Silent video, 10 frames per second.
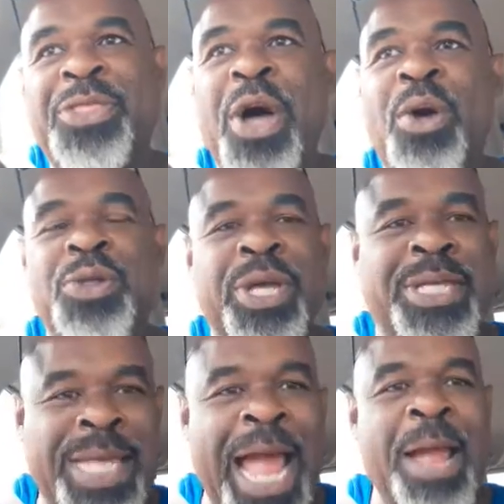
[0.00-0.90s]
the
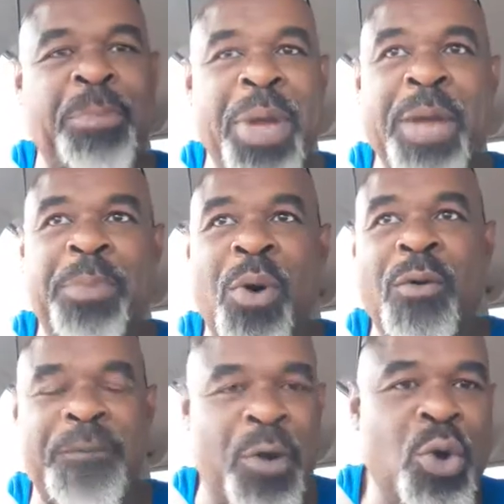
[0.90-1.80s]
same people
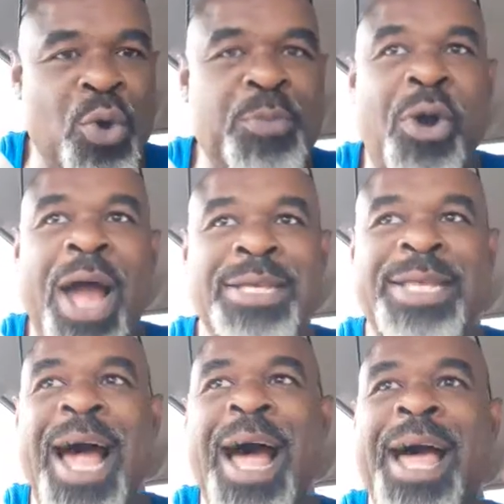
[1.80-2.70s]
for whom Christ
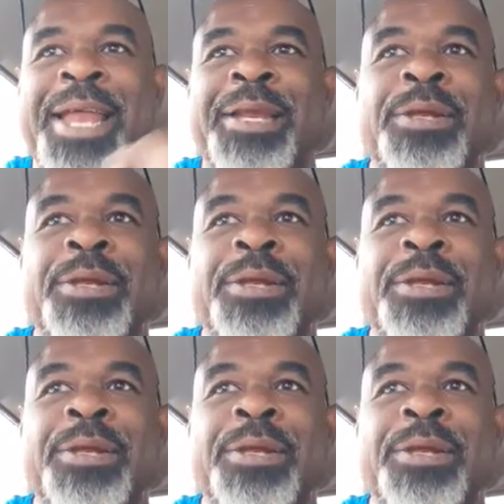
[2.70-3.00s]
died.